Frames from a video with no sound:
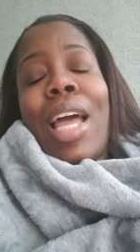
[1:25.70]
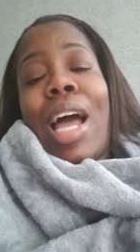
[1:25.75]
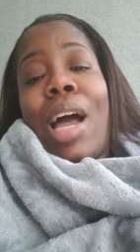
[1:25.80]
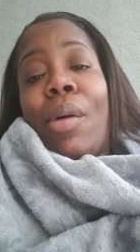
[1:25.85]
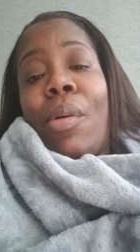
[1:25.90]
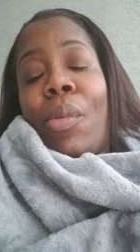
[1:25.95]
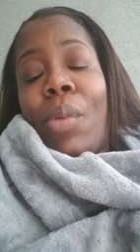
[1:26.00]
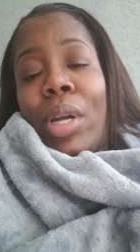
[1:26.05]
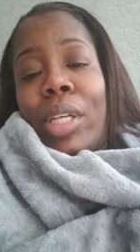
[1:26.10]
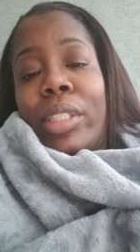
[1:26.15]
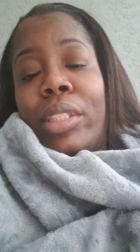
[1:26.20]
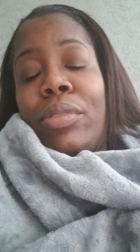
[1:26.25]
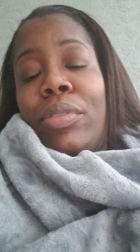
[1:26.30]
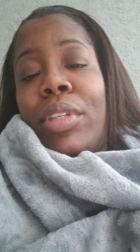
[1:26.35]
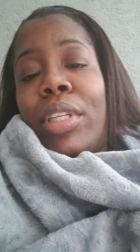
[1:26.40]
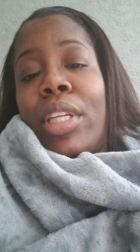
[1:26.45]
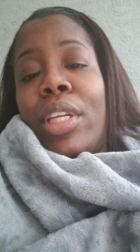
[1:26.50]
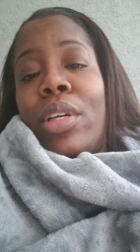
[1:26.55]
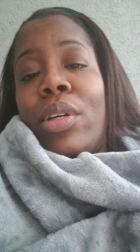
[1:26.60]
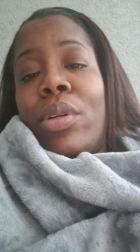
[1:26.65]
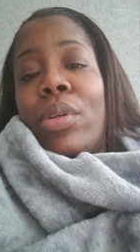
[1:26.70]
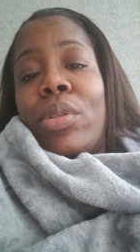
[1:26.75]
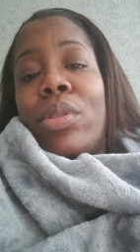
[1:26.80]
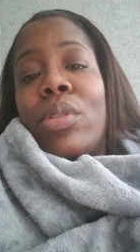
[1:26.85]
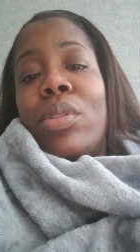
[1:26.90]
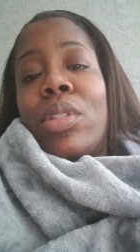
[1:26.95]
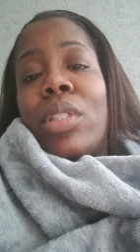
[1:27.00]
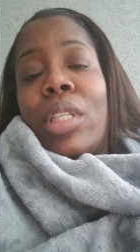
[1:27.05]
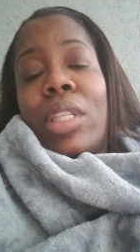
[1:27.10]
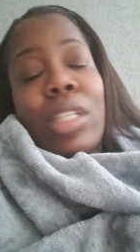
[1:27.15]
I would watch the
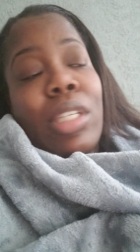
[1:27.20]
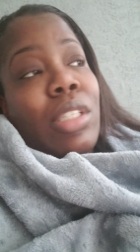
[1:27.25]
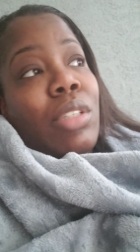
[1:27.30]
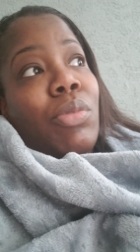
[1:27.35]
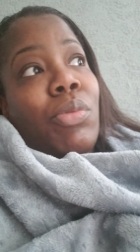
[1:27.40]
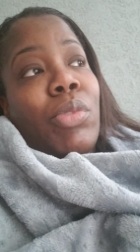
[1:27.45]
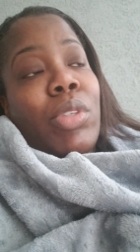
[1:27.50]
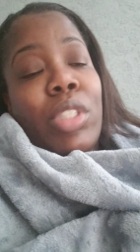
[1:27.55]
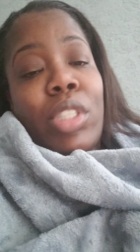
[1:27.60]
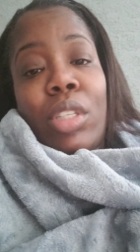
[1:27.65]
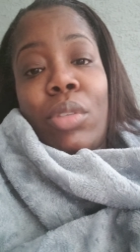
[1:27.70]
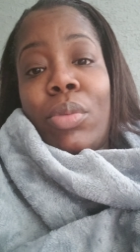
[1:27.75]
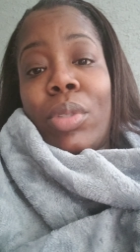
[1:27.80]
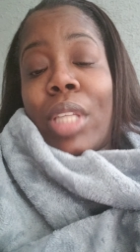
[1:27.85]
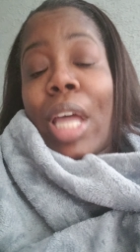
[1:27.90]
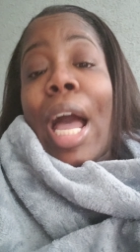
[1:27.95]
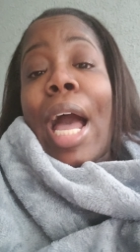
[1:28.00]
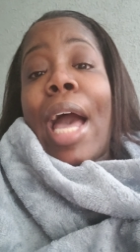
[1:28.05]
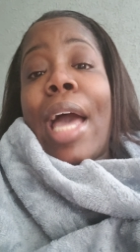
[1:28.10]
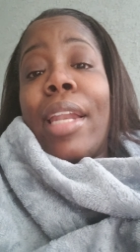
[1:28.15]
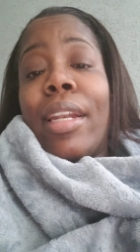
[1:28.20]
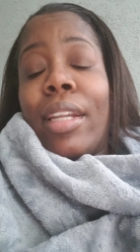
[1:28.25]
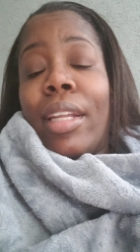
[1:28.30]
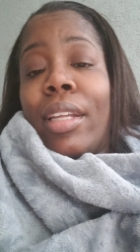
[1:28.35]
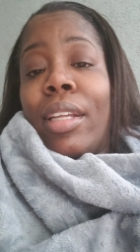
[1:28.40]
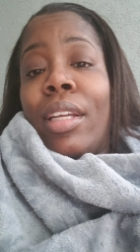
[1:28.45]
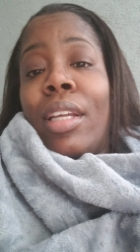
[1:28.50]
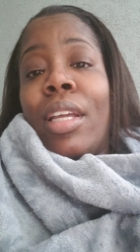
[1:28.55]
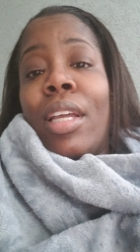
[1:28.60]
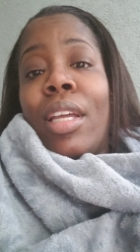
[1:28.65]
videos and when she was hot,
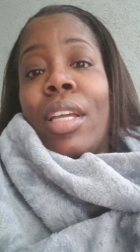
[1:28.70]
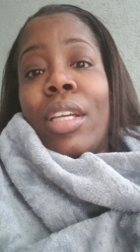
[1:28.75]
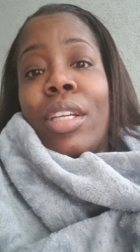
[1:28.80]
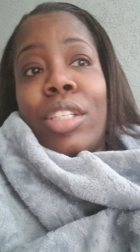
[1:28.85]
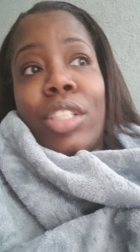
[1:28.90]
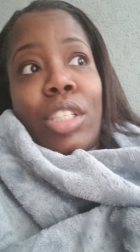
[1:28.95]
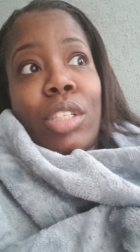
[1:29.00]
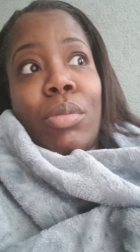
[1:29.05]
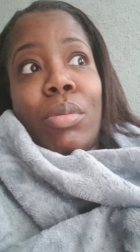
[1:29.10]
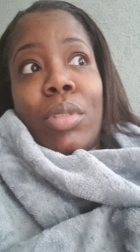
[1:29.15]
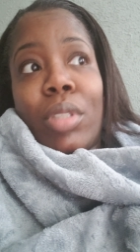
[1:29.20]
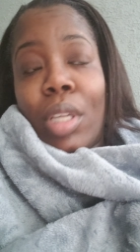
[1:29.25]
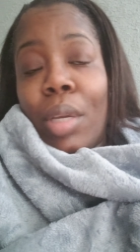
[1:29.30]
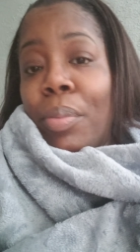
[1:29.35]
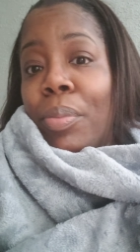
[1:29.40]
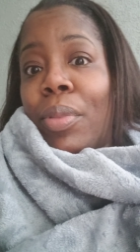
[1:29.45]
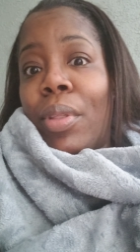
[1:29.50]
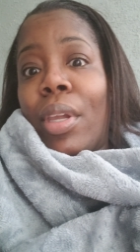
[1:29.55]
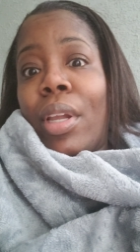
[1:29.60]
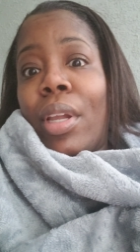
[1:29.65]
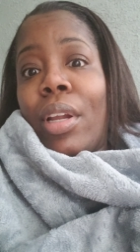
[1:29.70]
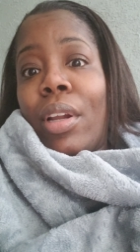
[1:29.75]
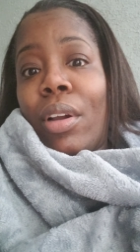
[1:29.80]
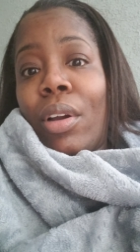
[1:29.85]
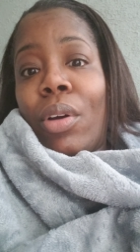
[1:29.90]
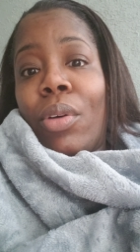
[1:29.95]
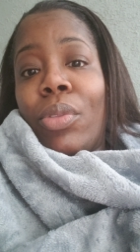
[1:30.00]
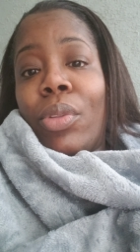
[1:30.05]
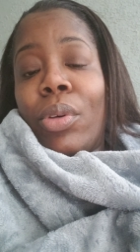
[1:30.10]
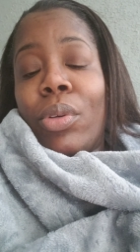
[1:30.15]
she was up there
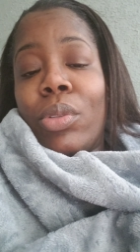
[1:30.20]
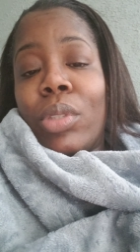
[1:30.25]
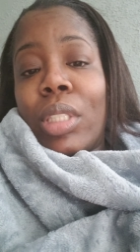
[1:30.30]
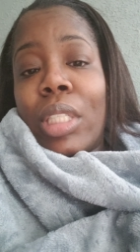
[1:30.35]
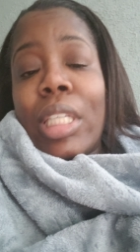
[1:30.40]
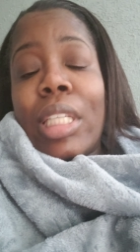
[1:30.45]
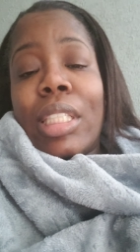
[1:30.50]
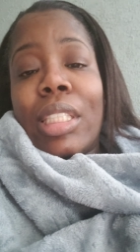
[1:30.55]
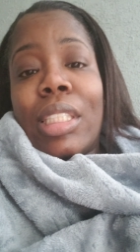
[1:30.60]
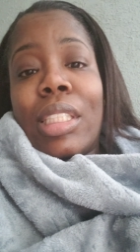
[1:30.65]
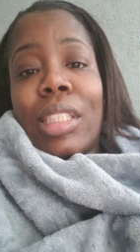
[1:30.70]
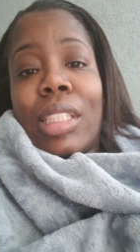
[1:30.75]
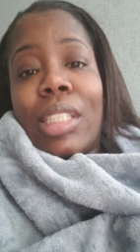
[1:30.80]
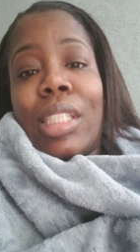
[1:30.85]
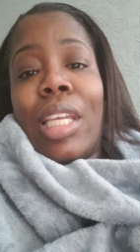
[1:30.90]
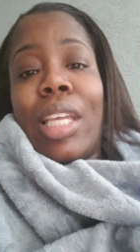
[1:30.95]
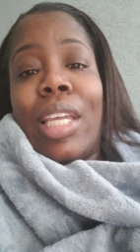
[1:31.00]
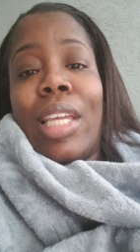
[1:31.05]
on those lists